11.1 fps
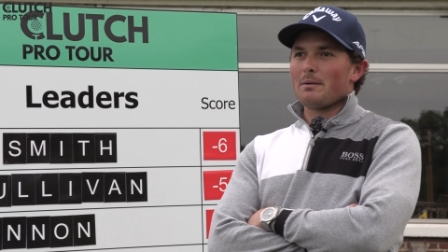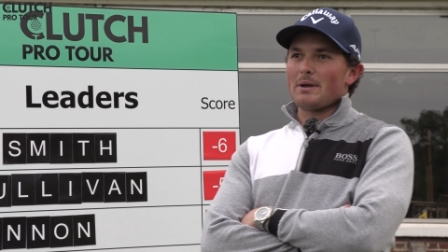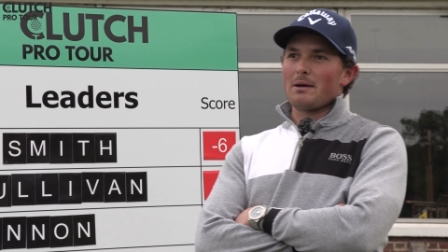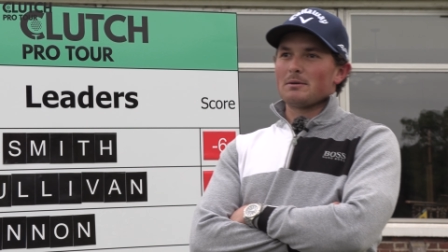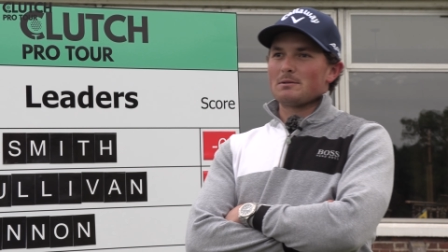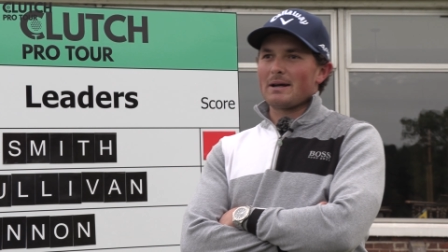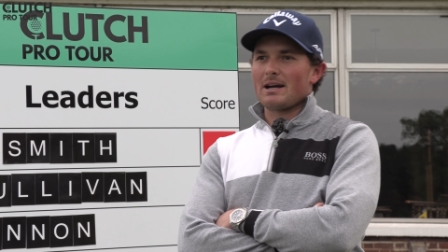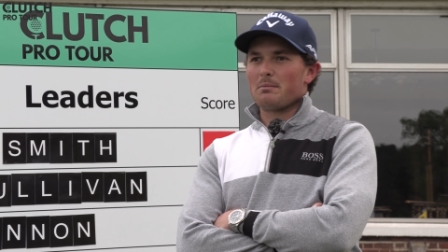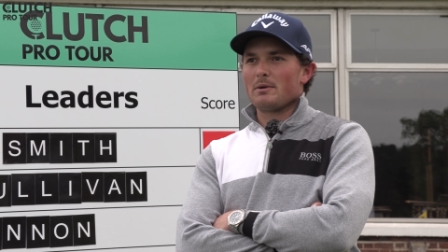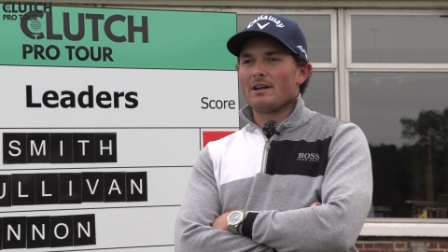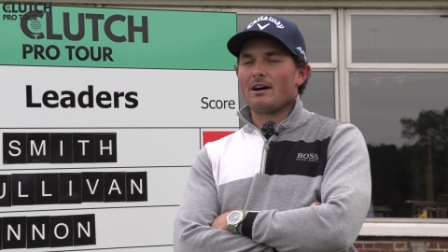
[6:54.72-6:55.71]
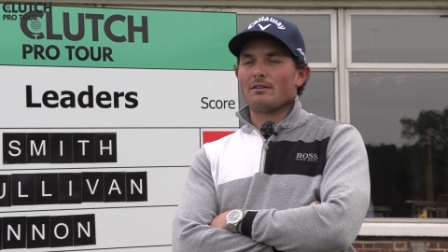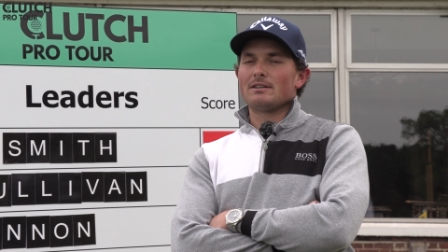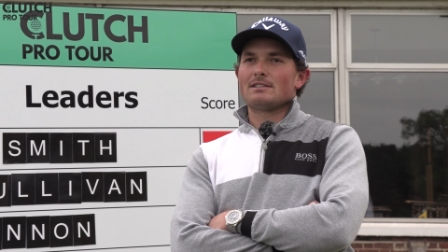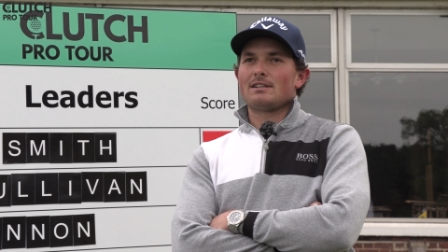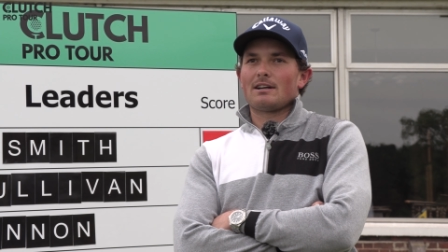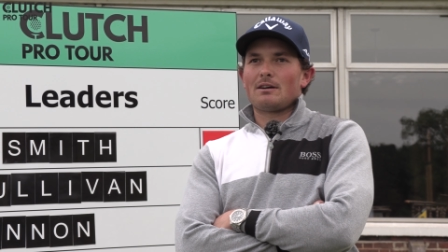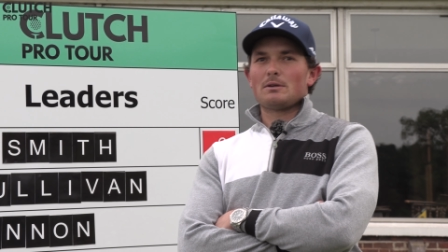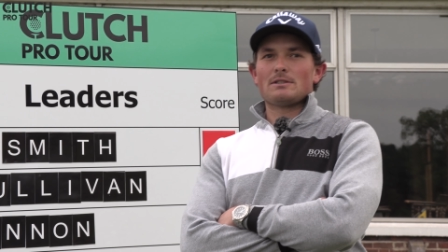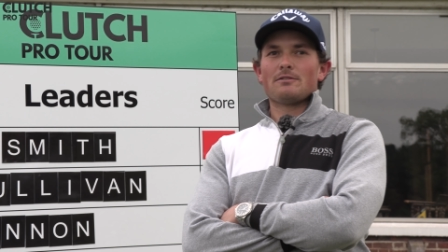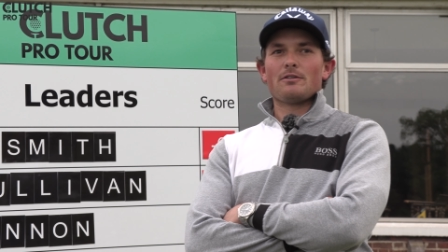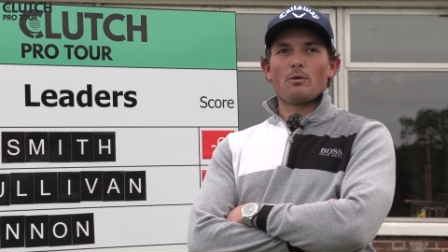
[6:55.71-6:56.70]
will I be able to make up and down. It's
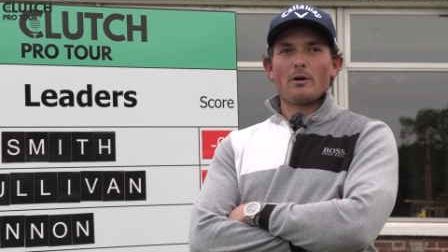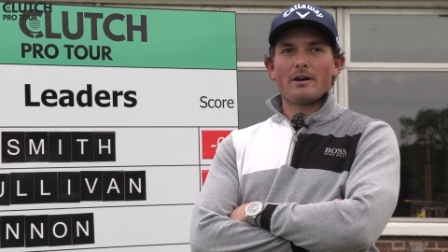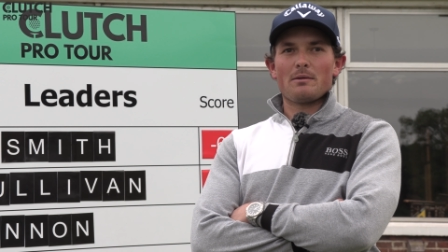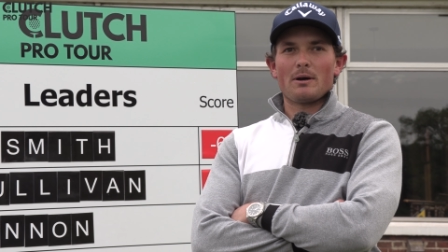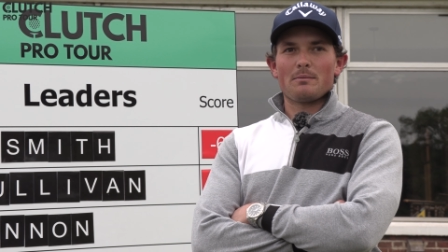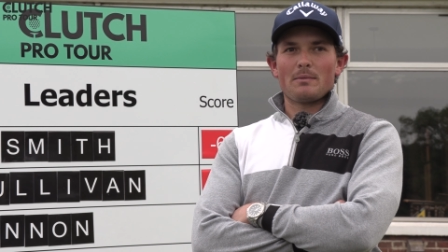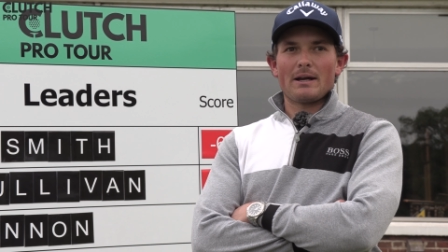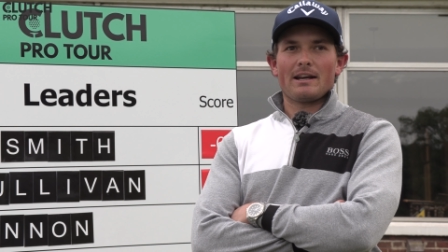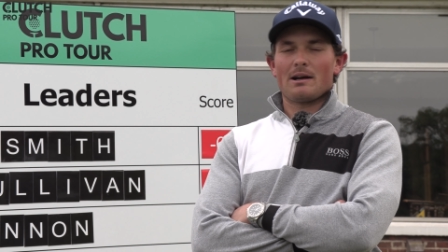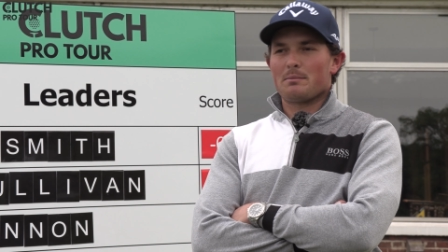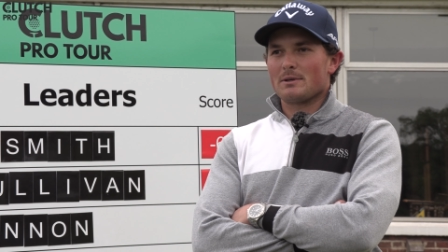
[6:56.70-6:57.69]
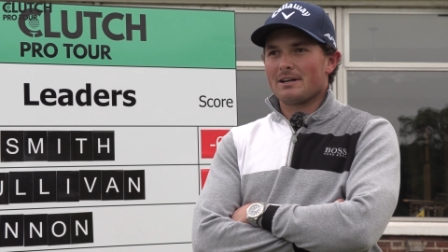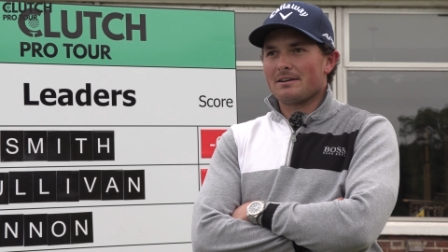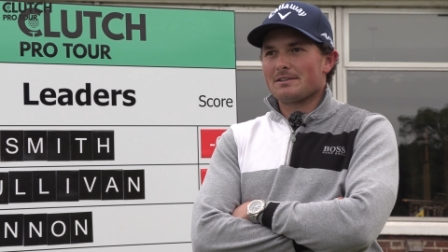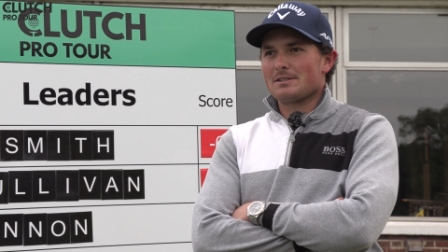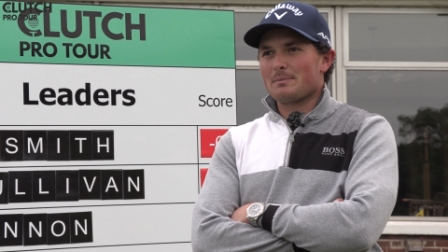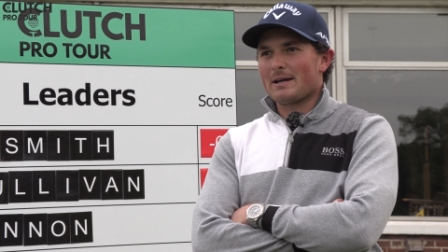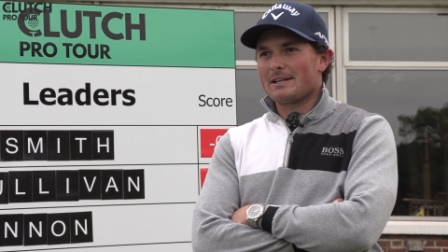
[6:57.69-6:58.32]
like I wasn't even worried about making up and down.